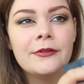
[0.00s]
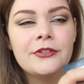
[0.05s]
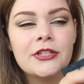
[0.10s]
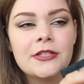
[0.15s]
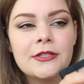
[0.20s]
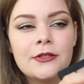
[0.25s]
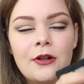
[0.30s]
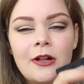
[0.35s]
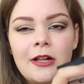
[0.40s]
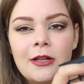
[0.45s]

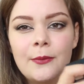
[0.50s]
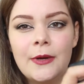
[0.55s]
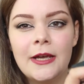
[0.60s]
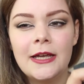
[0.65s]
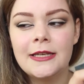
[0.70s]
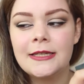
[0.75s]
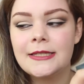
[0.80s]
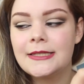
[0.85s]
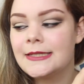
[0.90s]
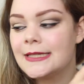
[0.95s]
just
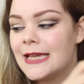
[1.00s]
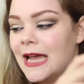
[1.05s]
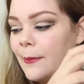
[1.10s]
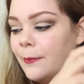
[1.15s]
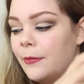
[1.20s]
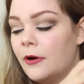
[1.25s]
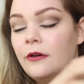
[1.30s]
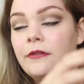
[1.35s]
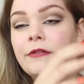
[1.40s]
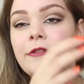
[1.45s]
always
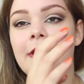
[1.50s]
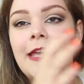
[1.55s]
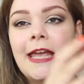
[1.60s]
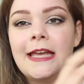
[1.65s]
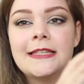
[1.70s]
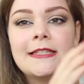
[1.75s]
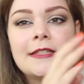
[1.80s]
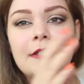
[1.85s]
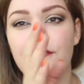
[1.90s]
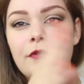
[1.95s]
tap off the
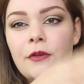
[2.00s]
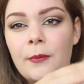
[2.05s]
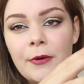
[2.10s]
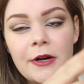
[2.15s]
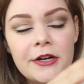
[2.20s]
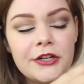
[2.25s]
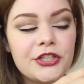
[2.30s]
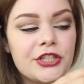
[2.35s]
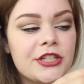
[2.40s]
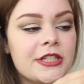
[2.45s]
excess of your
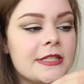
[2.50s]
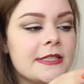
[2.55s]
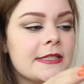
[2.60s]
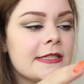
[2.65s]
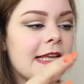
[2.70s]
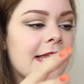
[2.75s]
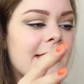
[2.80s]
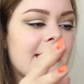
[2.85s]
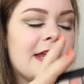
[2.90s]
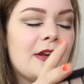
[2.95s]

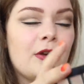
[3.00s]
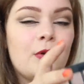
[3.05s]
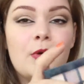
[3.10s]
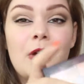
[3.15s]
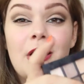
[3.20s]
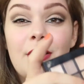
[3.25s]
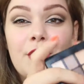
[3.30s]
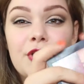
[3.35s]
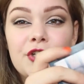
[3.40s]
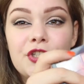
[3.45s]
brushes and then
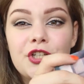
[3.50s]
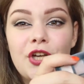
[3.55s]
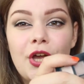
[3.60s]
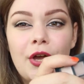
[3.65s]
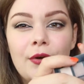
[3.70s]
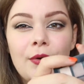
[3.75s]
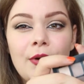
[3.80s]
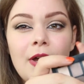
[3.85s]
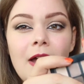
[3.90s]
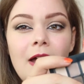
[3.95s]
you're good to
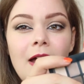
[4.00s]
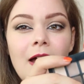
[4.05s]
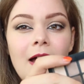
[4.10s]
go.